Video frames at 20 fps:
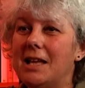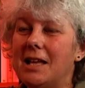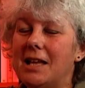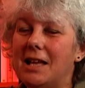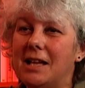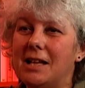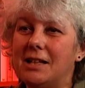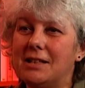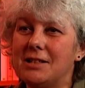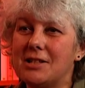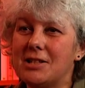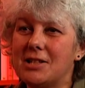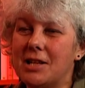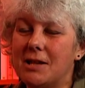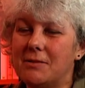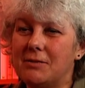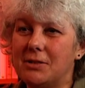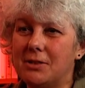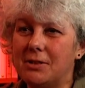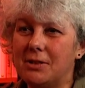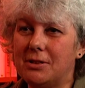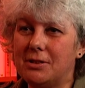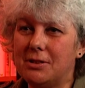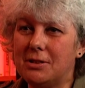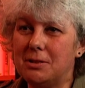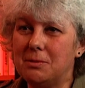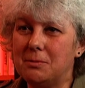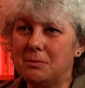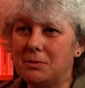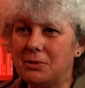And discovered that
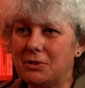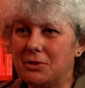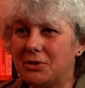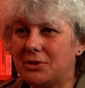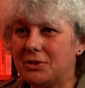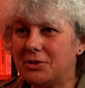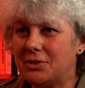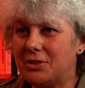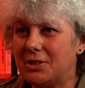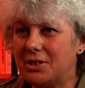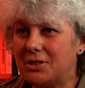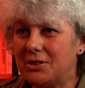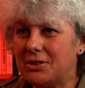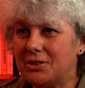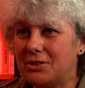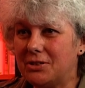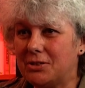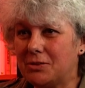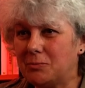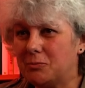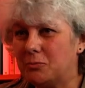there was this